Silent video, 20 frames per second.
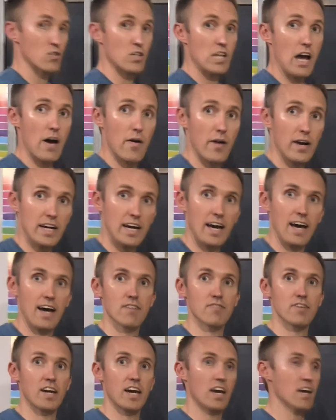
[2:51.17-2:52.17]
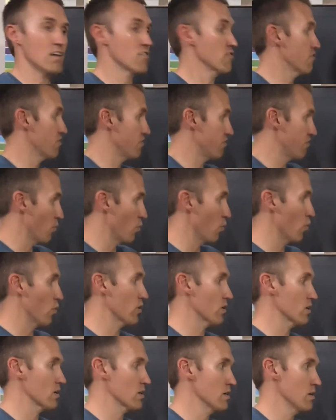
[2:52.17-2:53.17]
now I have a
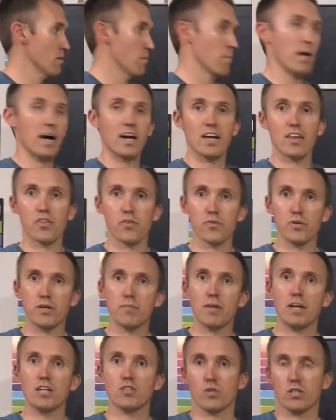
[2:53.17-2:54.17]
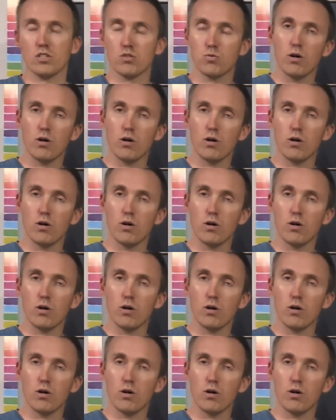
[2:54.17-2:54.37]
4 by 3 matrix.